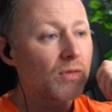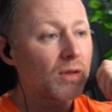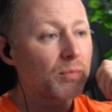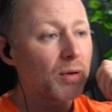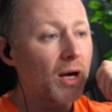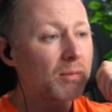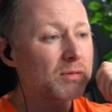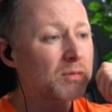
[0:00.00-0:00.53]

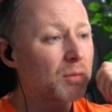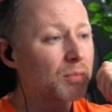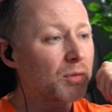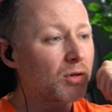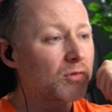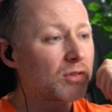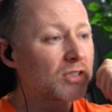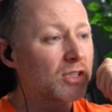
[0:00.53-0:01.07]
Perhaps my
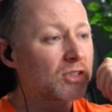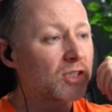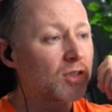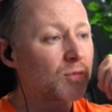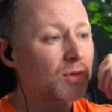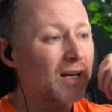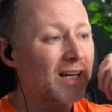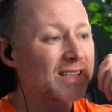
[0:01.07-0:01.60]
proudest
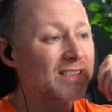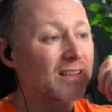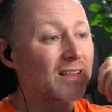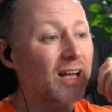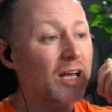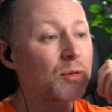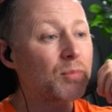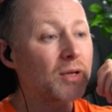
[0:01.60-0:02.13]
achievement is the
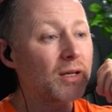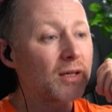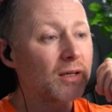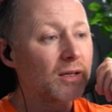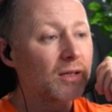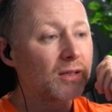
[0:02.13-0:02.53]
library.